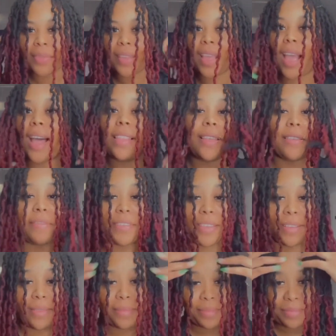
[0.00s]
I love
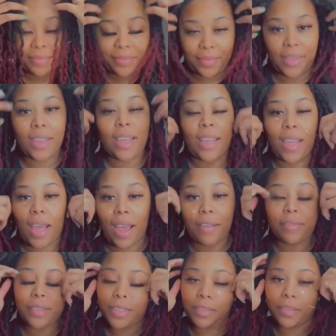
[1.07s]
it. I
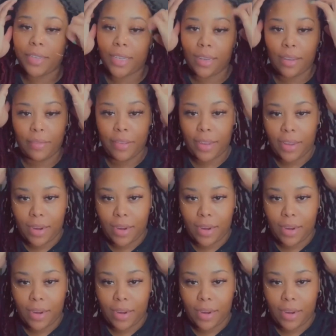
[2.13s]
really, really love it.